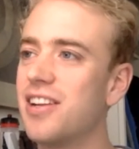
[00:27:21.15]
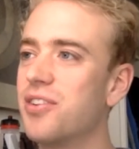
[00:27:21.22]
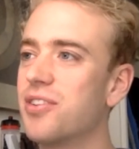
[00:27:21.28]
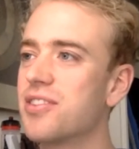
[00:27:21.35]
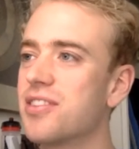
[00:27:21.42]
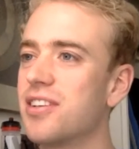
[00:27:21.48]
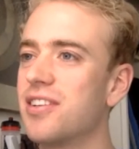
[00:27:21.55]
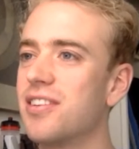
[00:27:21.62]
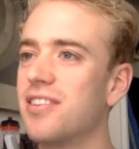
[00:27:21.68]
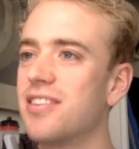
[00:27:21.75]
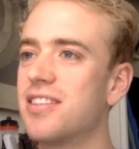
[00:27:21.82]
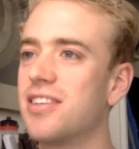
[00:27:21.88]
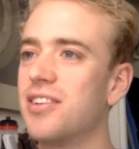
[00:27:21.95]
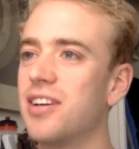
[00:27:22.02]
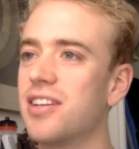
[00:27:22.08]
and also
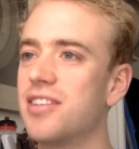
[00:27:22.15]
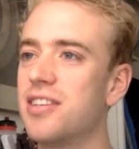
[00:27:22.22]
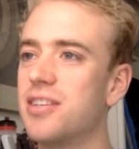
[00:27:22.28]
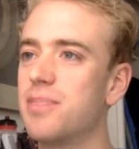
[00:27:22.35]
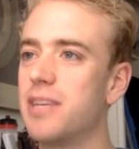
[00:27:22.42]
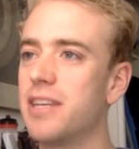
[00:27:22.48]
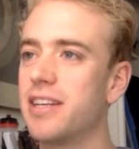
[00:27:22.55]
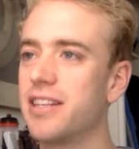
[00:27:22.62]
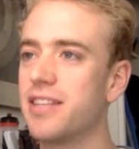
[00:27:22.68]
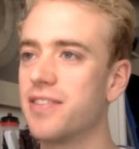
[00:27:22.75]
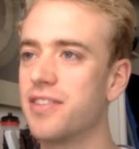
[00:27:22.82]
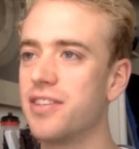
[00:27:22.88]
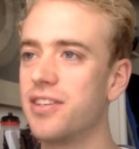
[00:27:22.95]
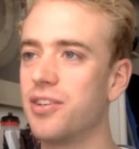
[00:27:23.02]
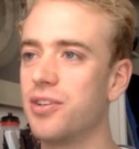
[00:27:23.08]
to our 2 speakers for
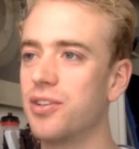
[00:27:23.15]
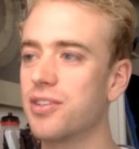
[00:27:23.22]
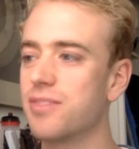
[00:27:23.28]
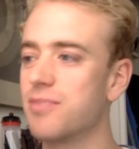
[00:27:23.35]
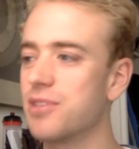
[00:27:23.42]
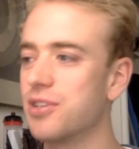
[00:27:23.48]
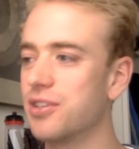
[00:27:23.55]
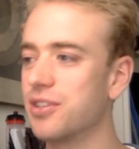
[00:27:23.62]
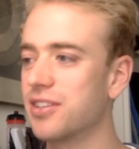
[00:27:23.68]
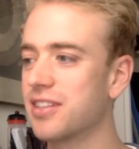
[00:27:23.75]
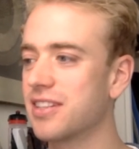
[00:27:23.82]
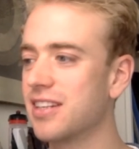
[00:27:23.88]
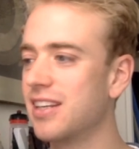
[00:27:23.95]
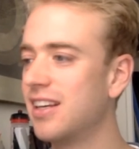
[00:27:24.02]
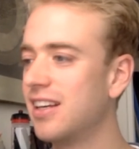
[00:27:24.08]
2 awesome
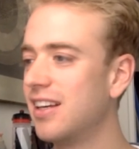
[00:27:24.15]
talks.